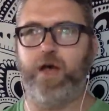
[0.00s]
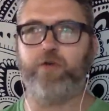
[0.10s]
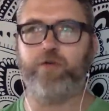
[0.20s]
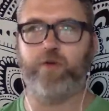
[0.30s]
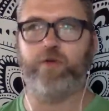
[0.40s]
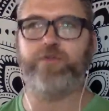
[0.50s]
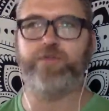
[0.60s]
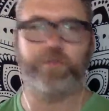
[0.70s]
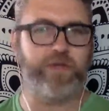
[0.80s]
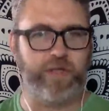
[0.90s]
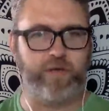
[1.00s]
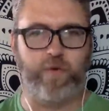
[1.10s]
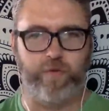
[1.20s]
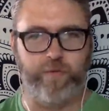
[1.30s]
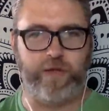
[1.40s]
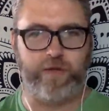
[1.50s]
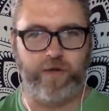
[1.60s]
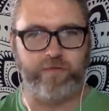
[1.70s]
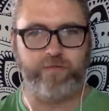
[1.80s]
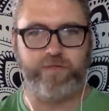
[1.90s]
outgrowth of something like what we might
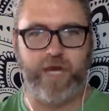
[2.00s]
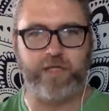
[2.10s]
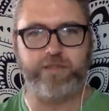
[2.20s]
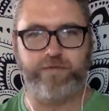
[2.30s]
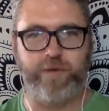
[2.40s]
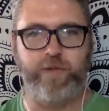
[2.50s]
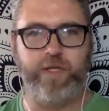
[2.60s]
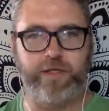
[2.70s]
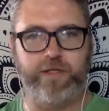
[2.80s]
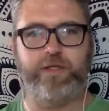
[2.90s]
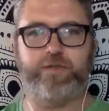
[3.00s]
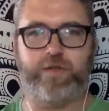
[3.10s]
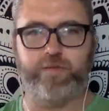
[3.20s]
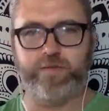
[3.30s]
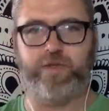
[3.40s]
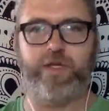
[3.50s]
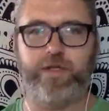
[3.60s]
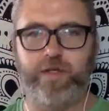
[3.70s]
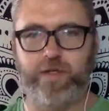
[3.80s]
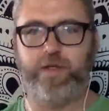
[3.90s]
call toxic femininity in terms of like